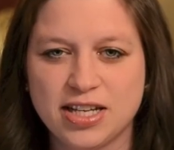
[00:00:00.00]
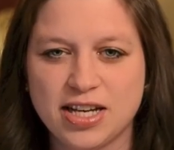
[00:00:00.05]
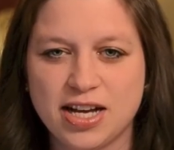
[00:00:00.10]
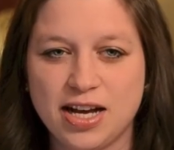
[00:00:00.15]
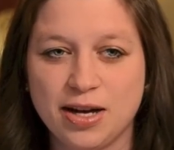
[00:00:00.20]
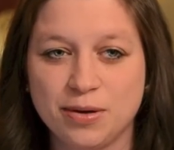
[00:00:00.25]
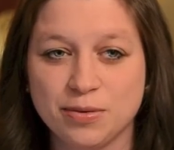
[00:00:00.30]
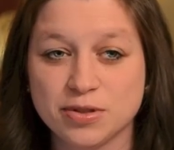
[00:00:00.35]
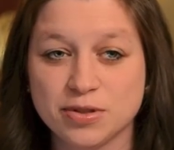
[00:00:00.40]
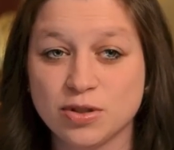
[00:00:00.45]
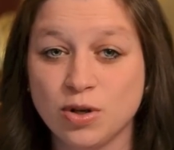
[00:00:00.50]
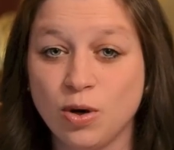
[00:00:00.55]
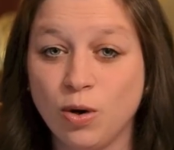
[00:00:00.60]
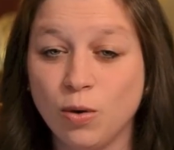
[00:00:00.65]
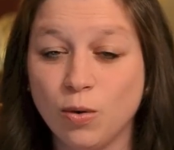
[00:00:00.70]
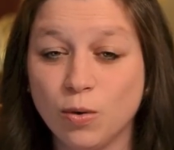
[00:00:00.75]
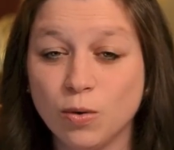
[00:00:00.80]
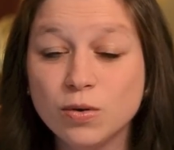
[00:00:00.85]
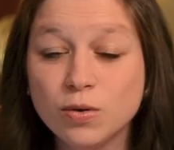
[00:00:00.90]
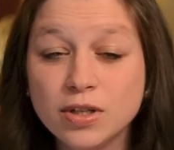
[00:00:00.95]
I was
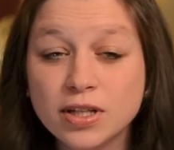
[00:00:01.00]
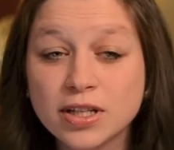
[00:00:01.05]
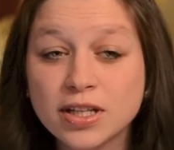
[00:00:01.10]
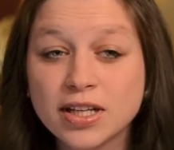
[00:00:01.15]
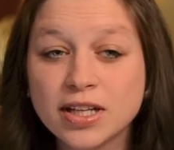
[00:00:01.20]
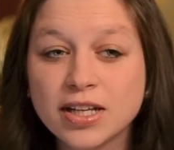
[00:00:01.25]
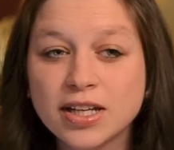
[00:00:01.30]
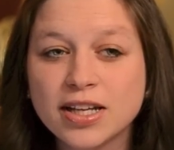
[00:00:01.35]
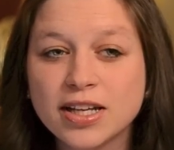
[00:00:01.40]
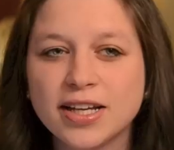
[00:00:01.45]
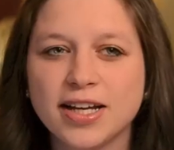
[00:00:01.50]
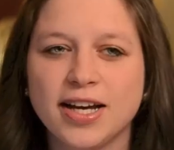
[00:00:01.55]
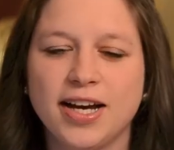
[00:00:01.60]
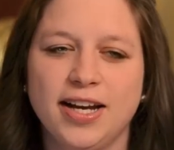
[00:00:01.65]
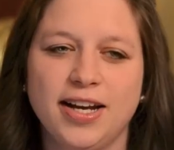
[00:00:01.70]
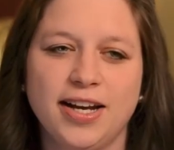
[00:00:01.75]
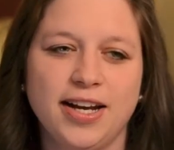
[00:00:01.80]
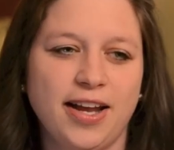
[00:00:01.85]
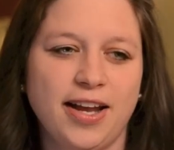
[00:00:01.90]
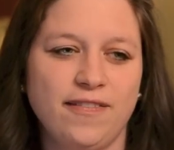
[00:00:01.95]
cold. I
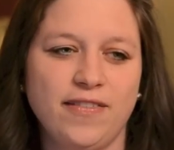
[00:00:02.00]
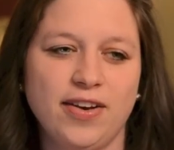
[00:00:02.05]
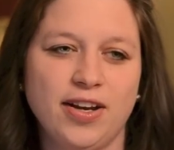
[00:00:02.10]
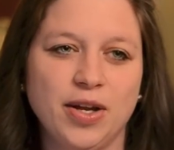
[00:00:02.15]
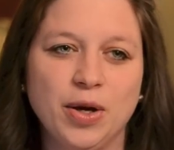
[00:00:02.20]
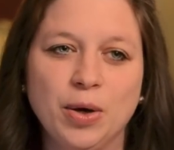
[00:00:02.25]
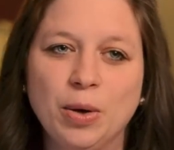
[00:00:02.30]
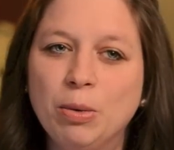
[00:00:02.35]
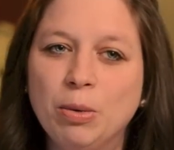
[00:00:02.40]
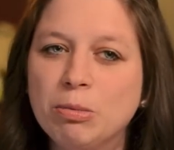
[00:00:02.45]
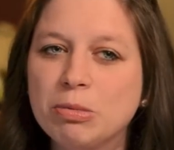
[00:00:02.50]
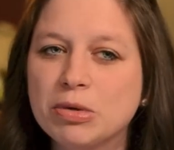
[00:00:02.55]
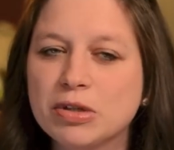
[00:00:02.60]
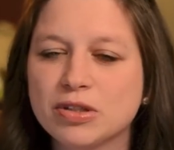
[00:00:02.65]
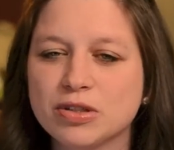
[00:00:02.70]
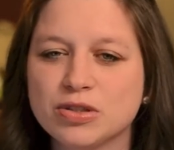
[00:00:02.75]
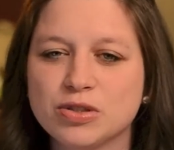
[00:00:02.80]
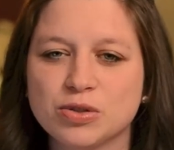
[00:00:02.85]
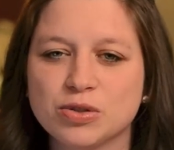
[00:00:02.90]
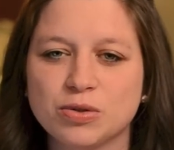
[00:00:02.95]
didn't have any hope
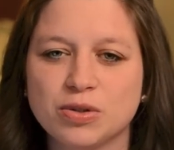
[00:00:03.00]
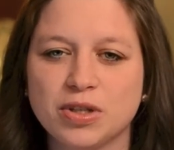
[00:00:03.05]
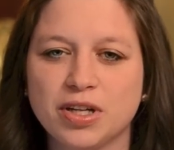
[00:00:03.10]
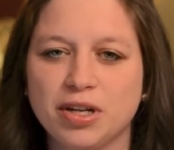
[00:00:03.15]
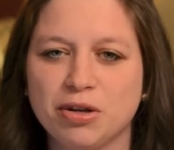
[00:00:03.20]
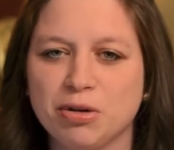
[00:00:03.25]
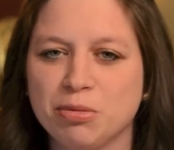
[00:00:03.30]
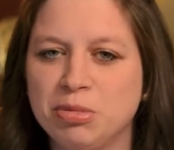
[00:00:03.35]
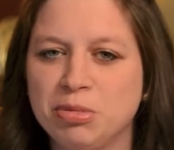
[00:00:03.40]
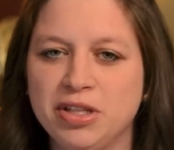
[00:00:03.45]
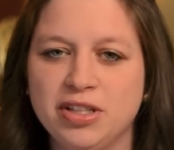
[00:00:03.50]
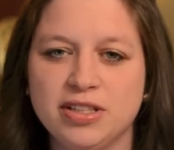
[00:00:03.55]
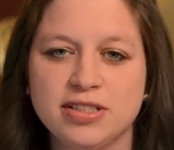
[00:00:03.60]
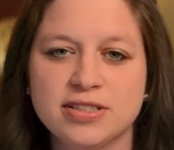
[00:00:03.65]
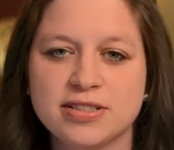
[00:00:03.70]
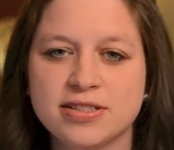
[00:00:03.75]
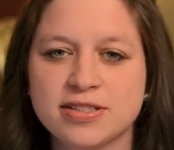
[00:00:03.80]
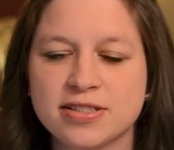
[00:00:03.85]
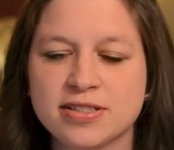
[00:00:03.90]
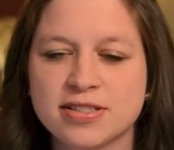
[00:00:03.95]
or joy or peace.